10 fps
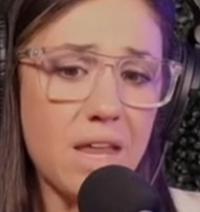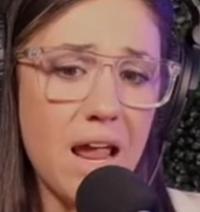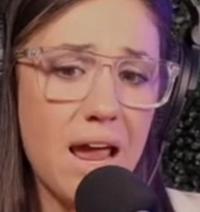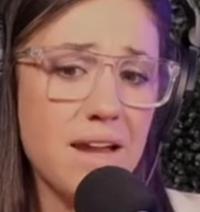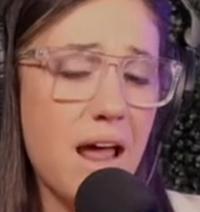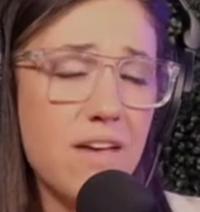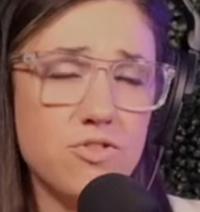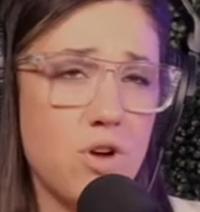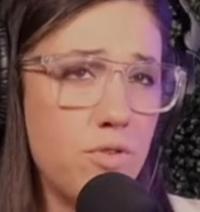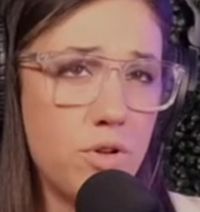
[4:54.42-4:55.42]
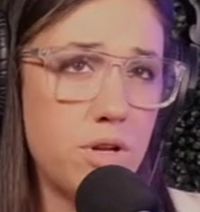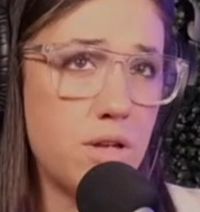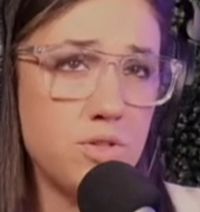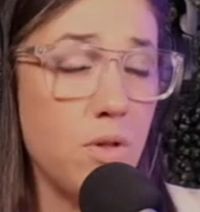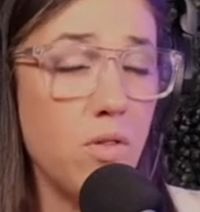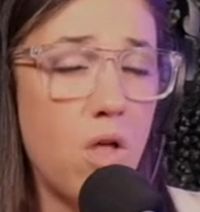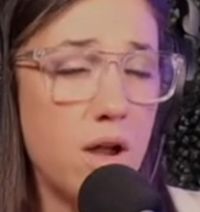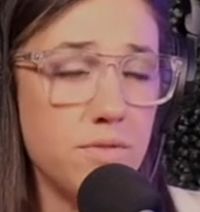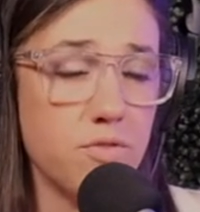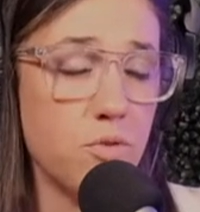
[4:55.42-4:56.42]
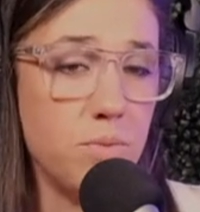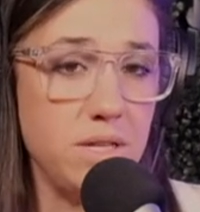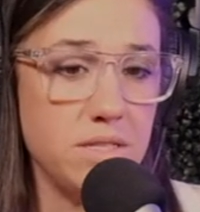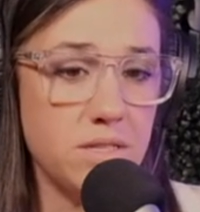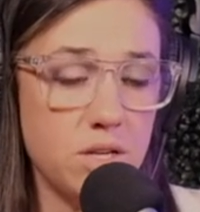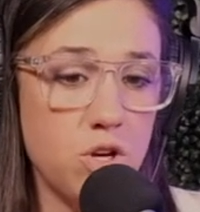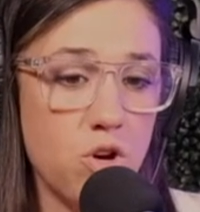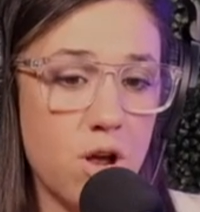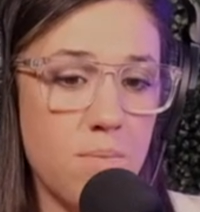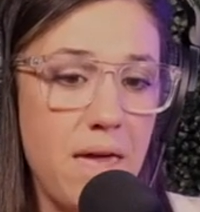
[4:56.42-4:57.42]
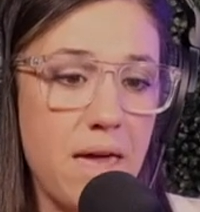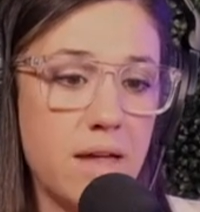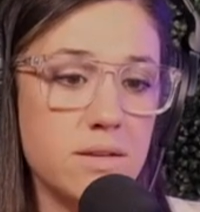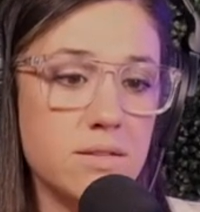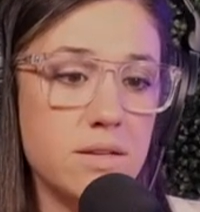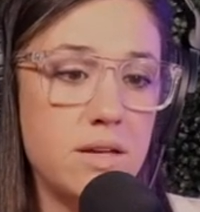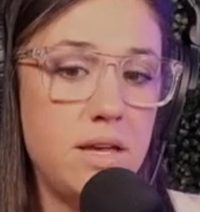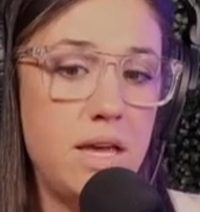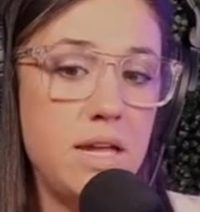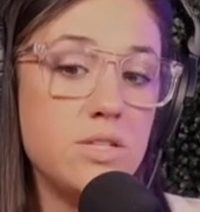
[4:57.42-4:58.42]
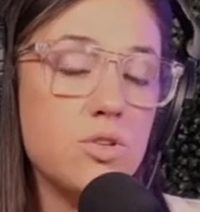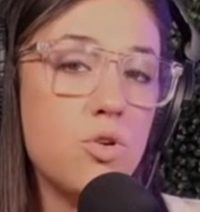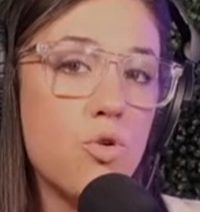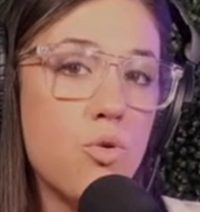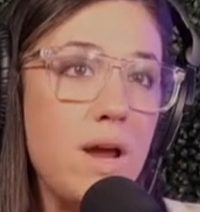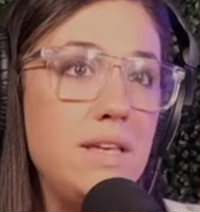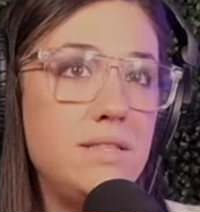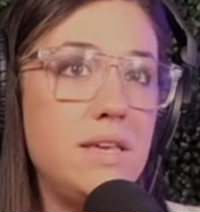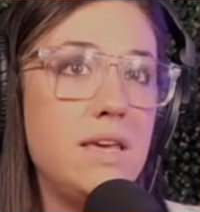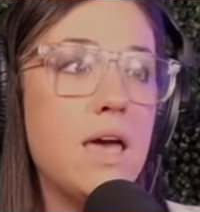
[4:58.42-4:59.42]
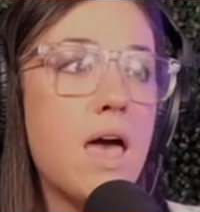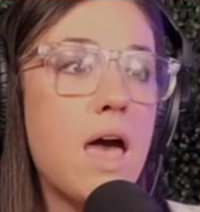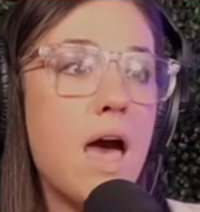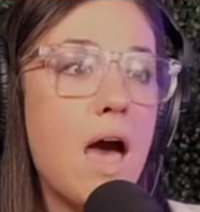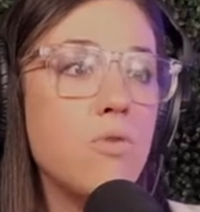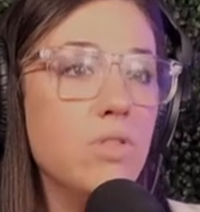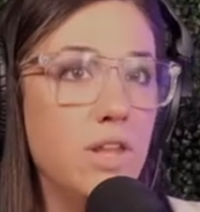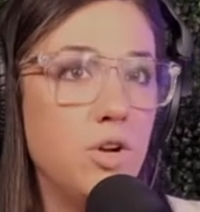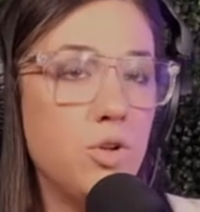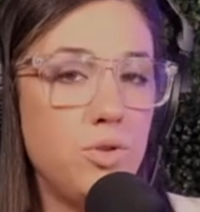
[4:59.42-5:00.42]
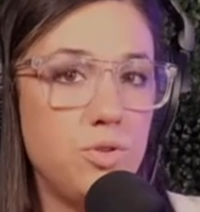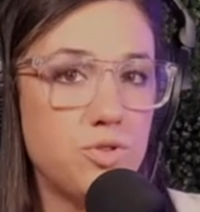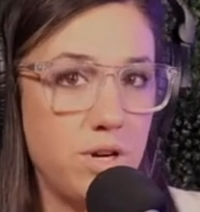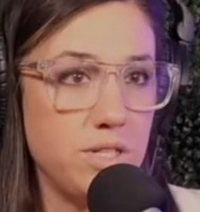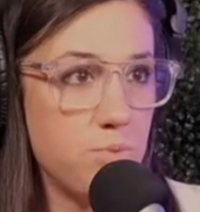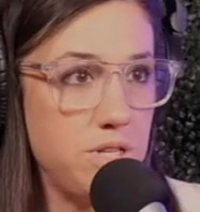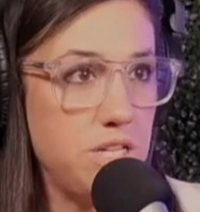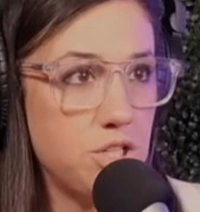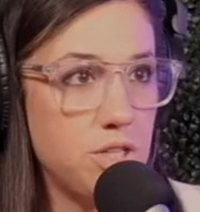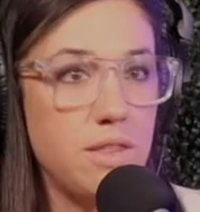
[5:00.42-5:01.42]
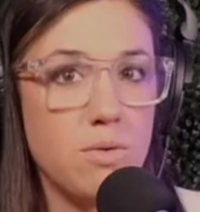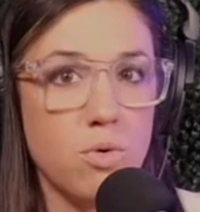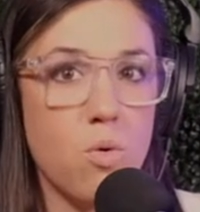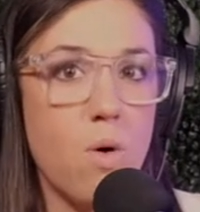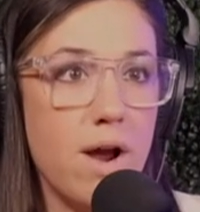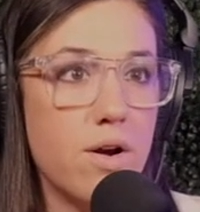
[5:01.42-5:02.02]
and I've traveled to a lot of different places in Europe, and it is crazy how little transportation that they require